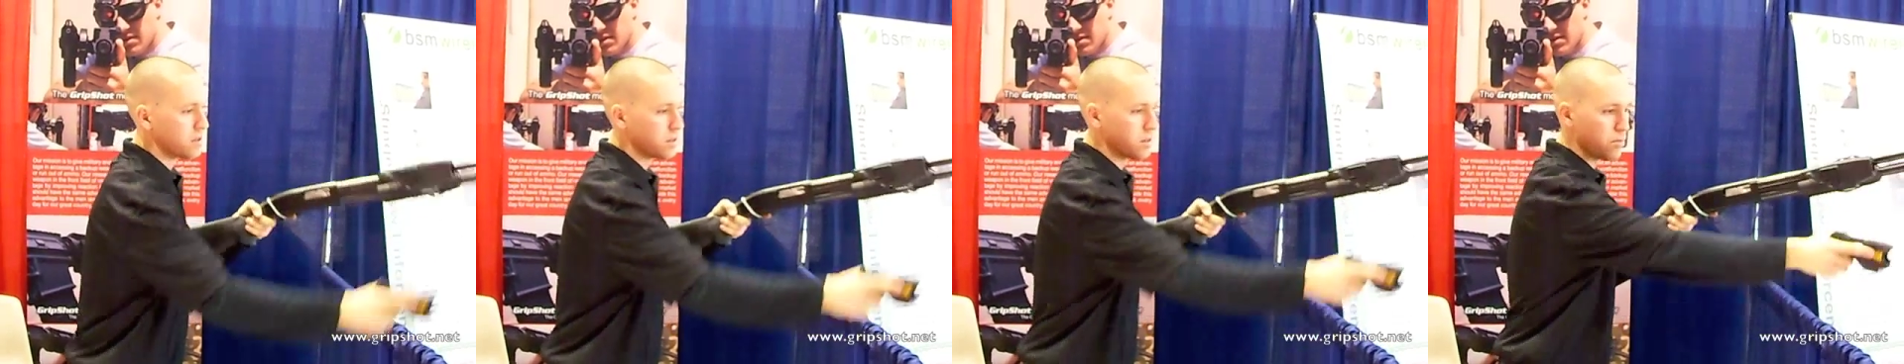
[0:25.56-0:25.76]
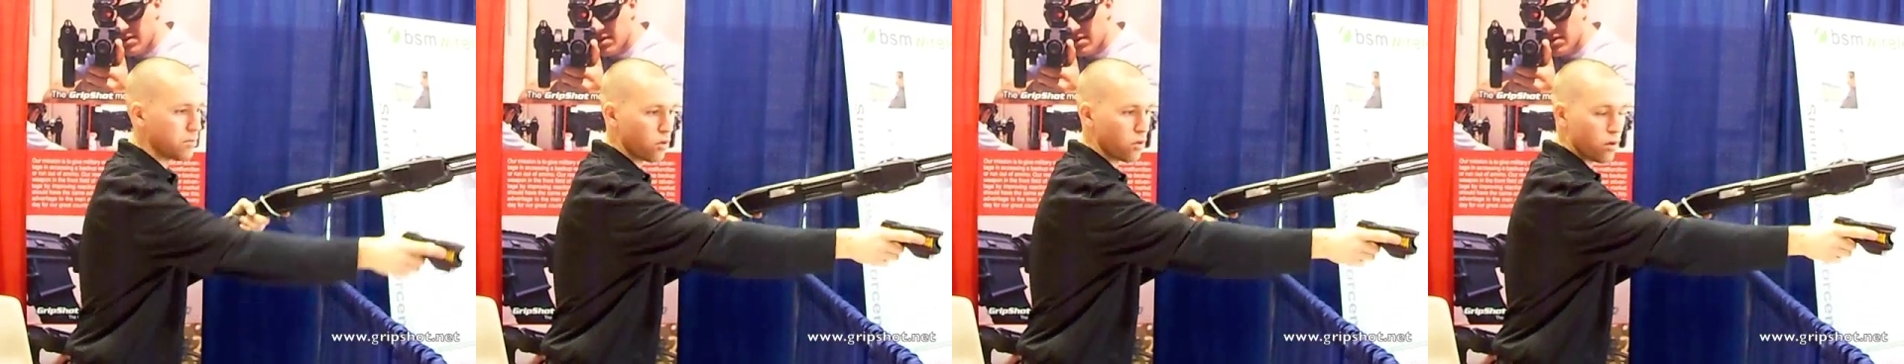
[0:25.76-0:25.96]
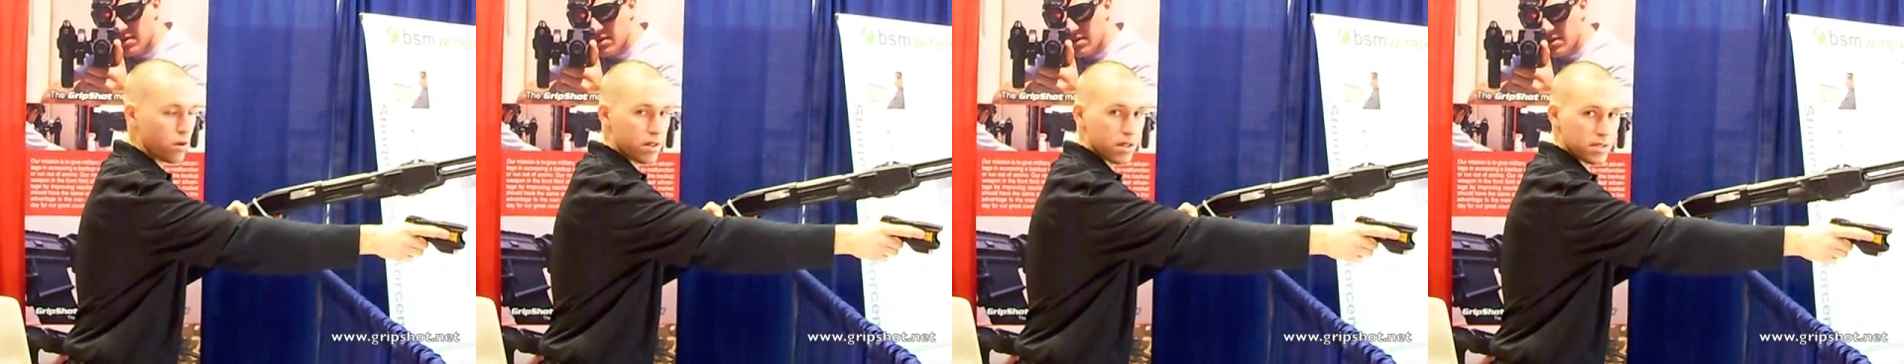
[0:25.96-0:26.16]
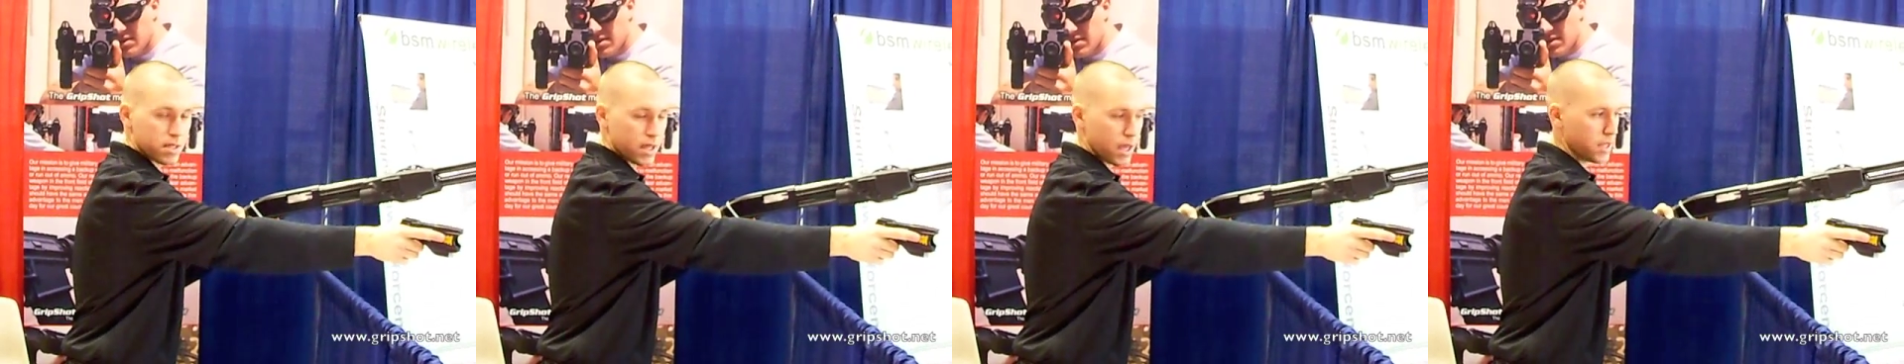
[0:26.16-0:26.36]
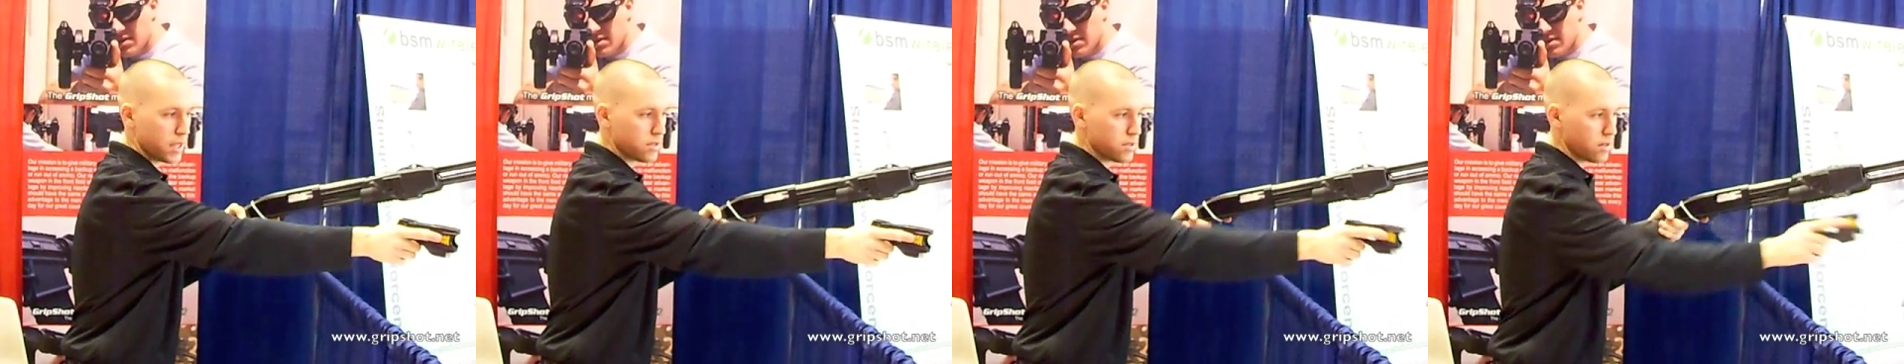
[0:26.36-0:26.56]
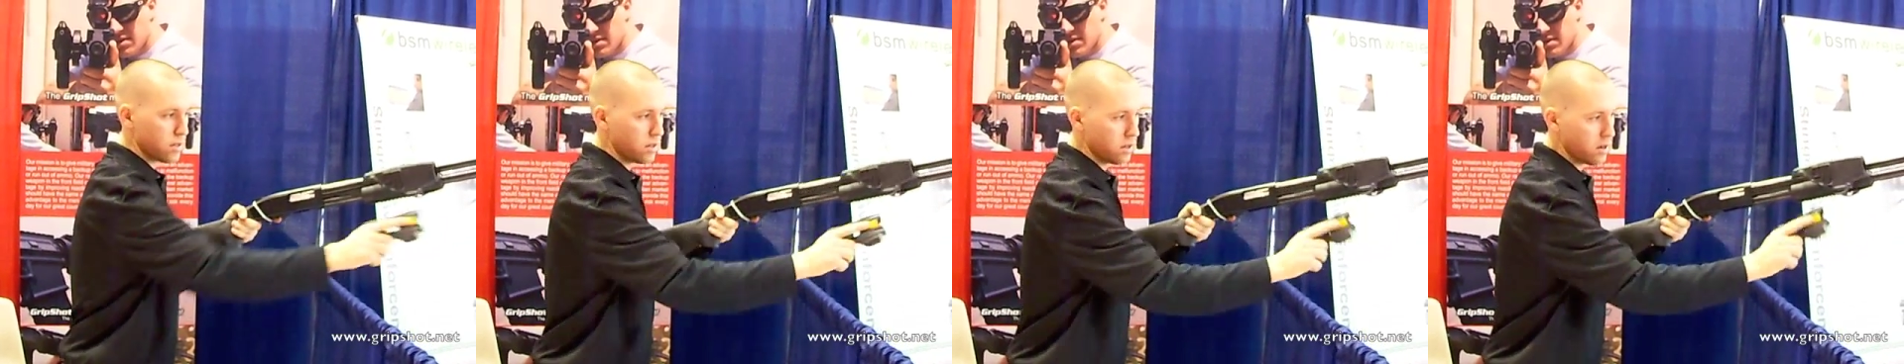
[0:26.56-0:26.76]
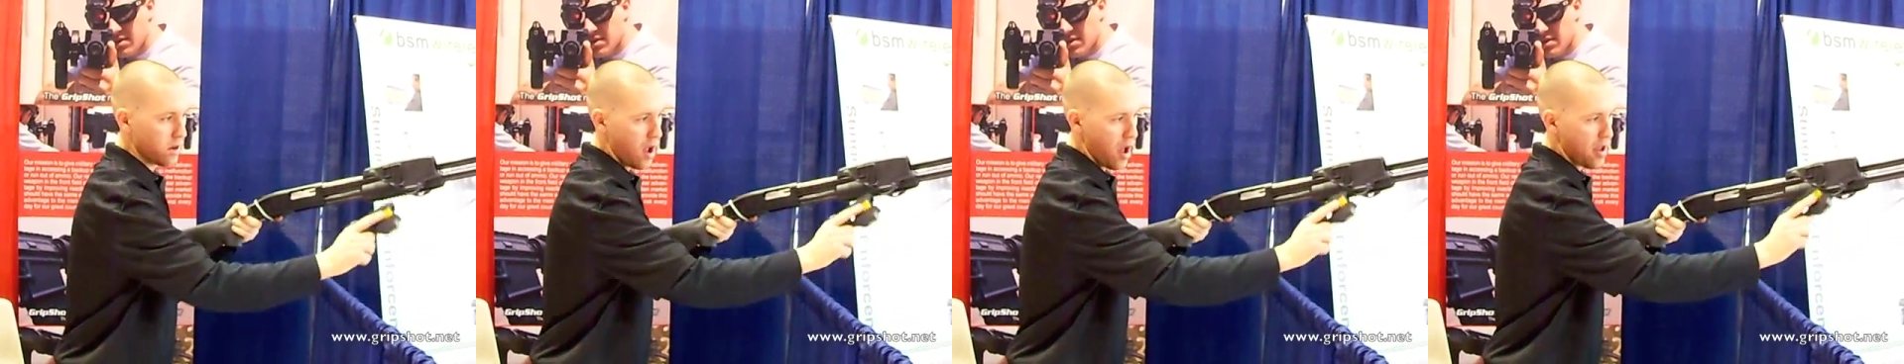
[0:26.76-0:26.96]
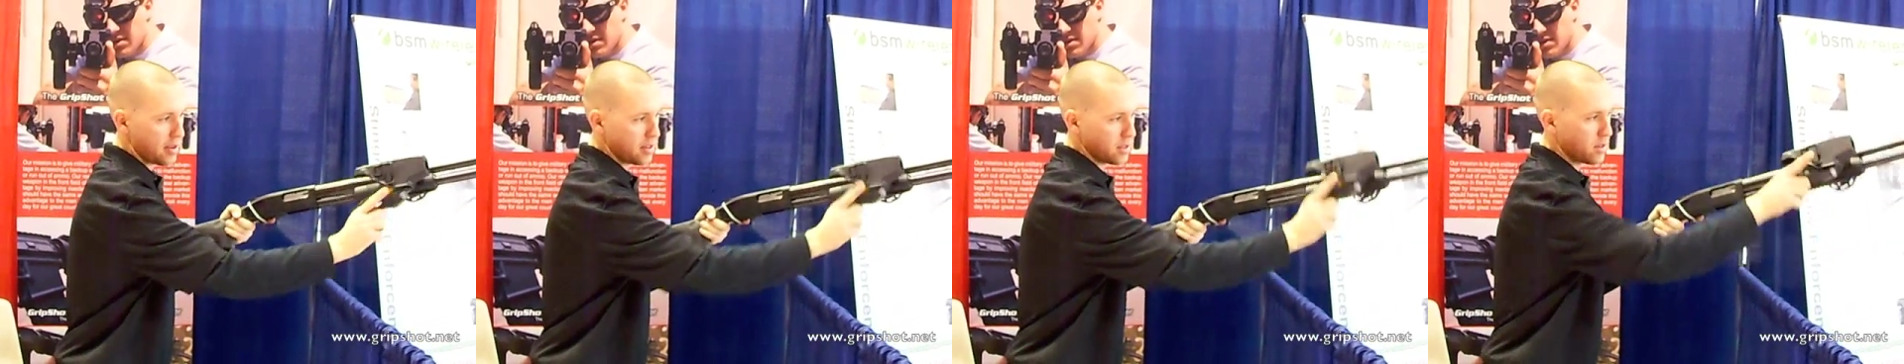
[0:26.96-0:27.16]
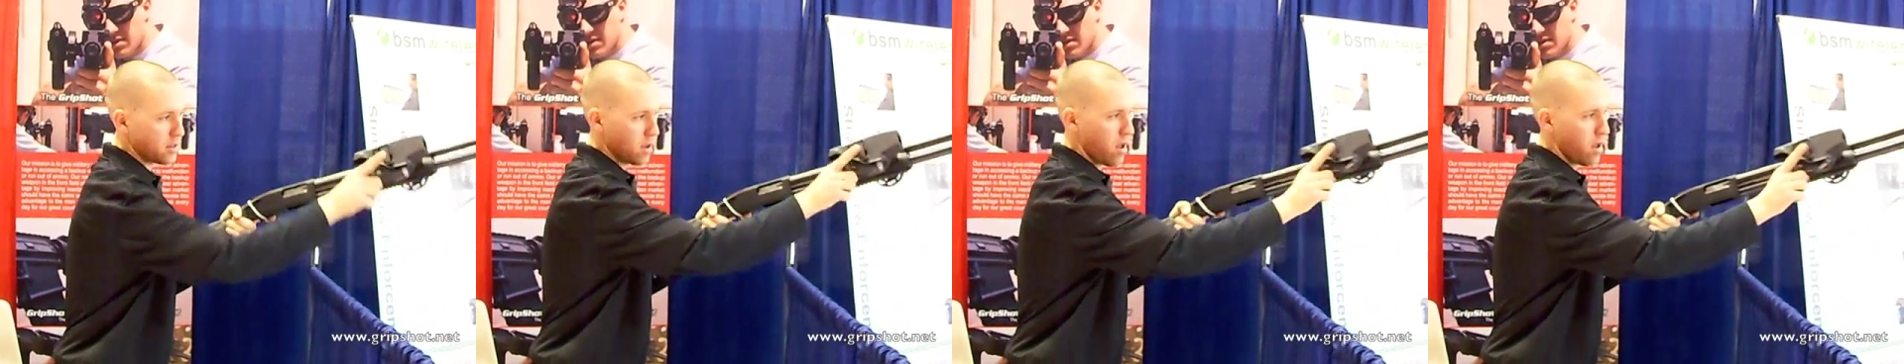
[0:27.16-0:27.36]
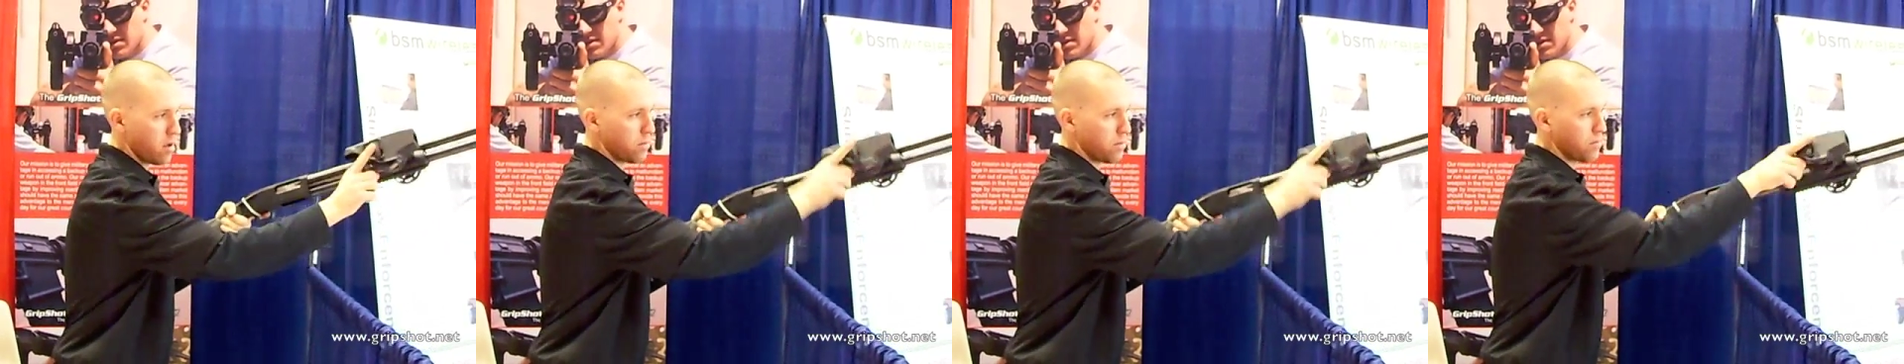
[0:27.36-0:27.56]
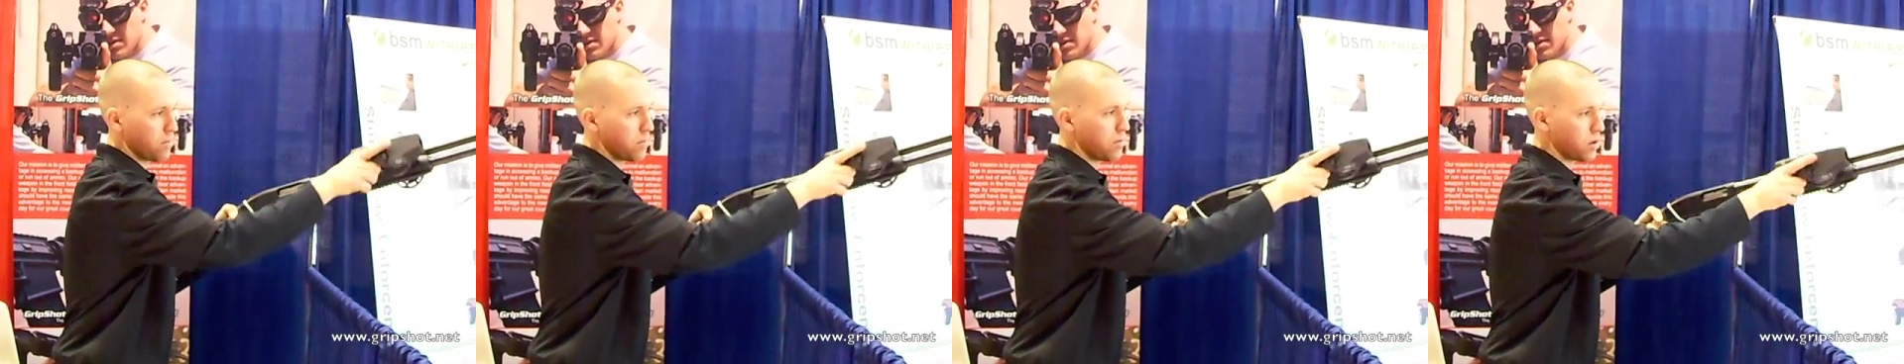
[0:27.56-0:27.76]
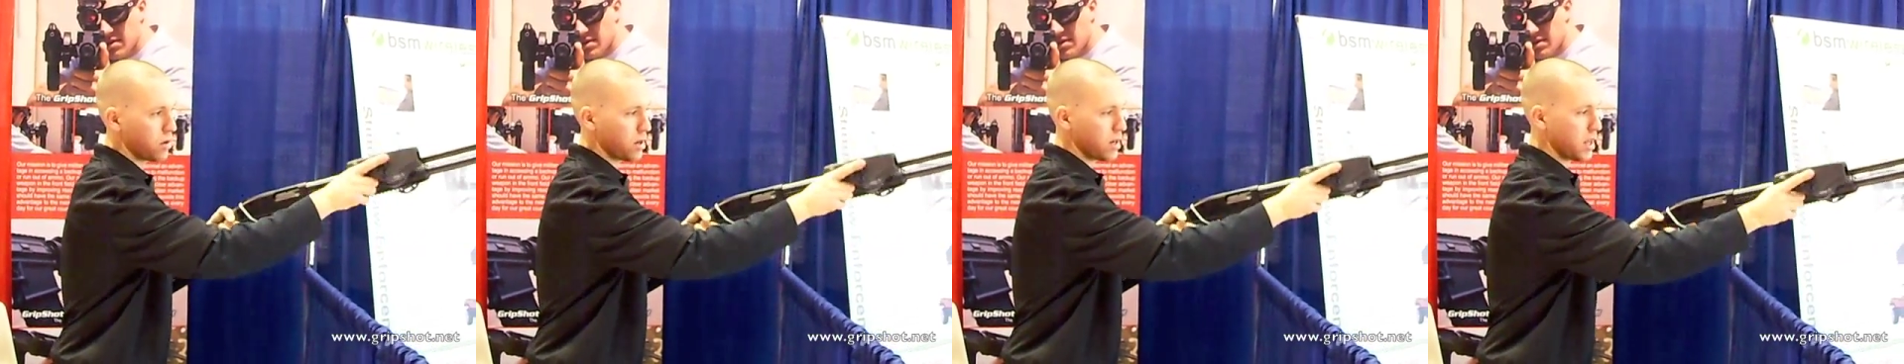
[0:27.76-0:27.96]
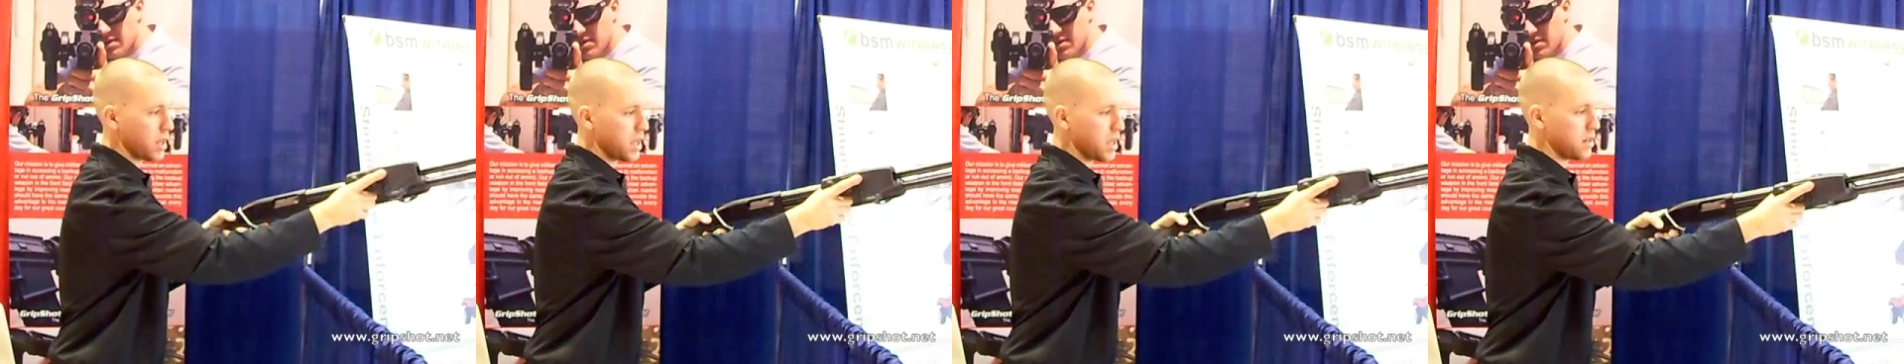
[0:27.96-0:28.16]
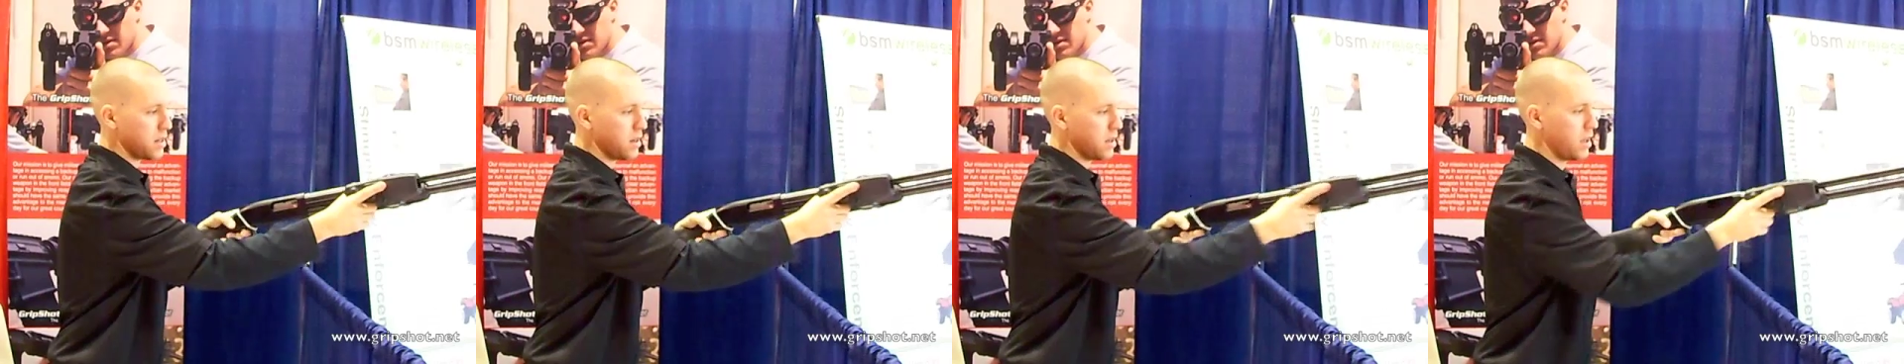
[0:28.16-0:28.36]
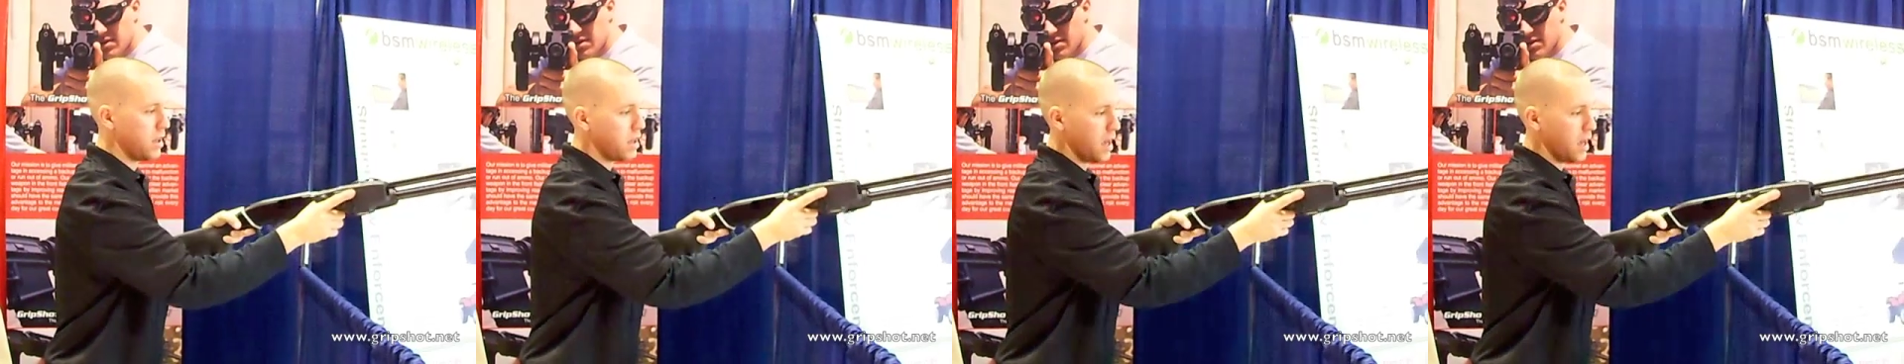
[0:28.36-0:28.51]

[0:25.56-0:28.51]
deploy the Taser, put it in,